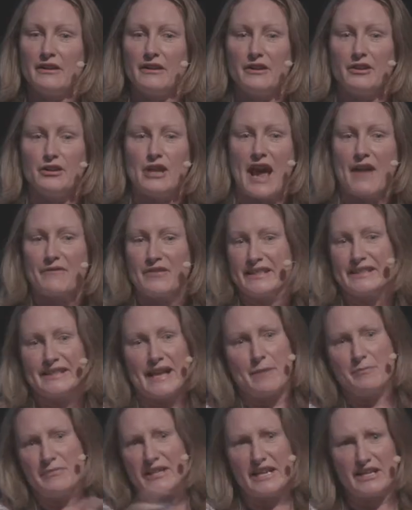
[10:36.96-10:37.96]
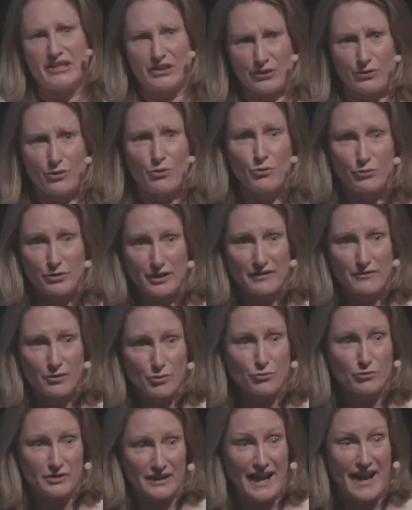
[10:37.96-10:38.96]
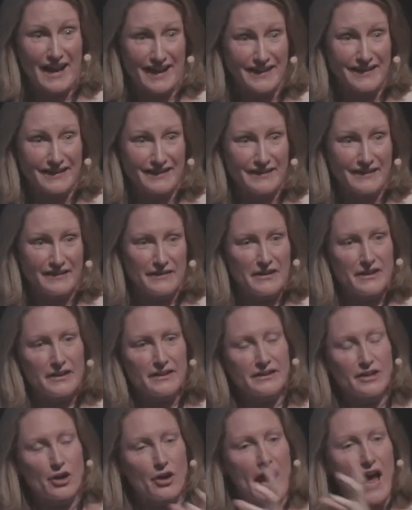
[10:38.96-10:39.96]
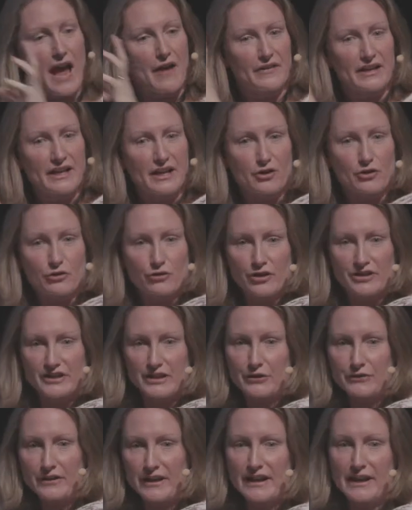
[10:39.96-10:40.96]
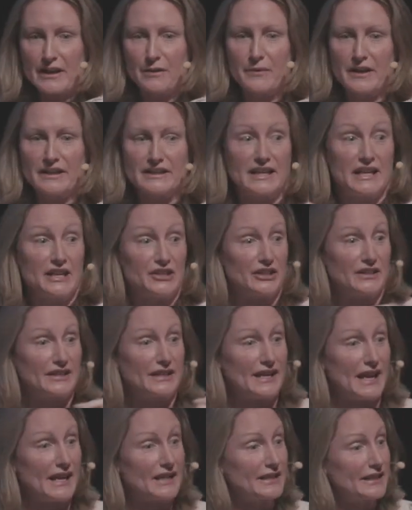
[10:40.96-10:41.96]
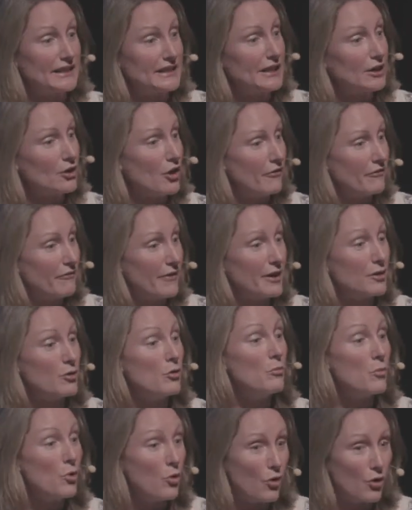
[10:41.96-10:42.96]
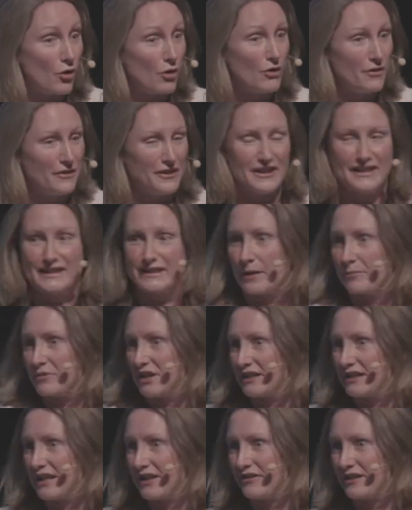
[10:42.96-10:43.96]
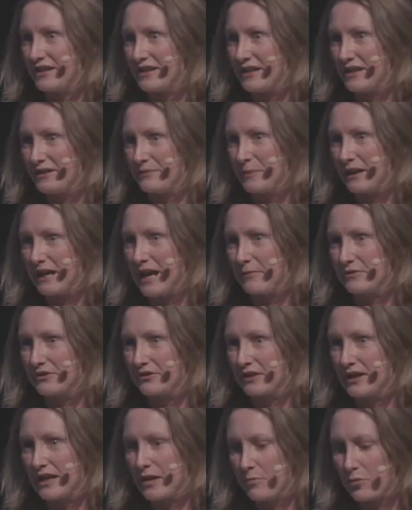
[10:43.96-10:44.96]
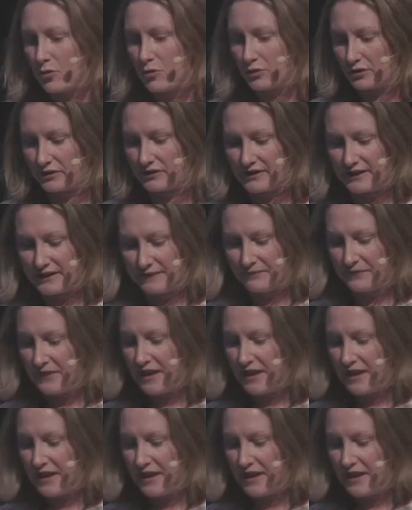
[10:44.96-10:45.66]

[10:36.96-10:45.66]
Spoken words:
You have the same teacher all day. So having a cross-curricular where teachers can actually tick off one or more subject areas becomes really important.